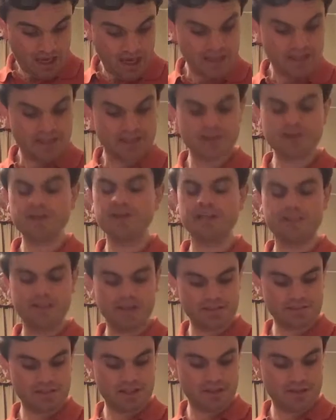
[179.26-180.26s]
I agree
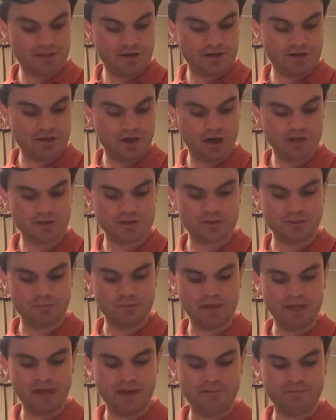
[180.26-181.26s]
that there ought to
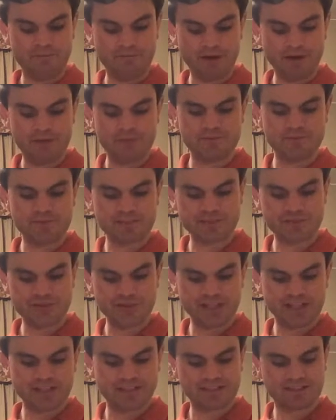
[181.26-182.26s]
be a firm,
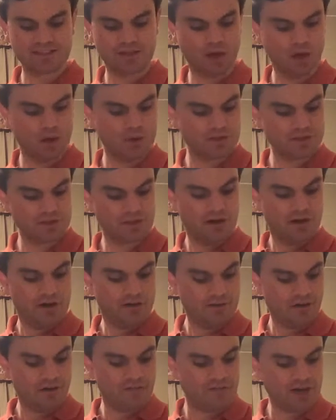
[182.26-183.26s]
strict code
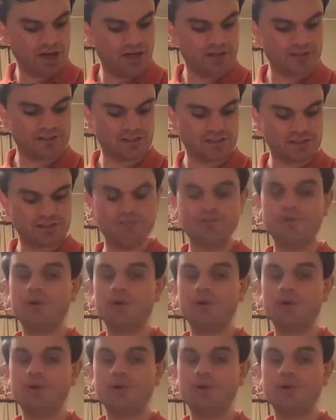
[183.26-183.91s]
of conduct